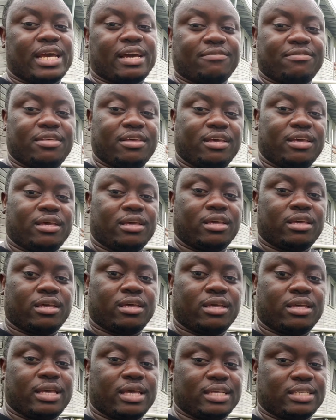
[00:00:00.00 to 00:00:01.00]
have the
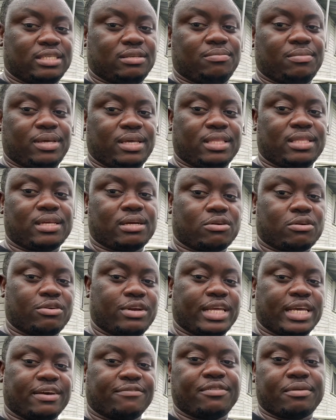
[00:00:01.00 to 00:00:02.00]
estimate, I
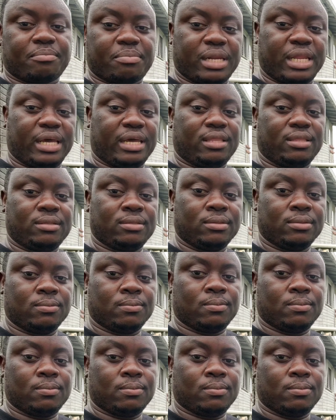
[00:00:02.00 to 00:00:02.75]
already have the plan.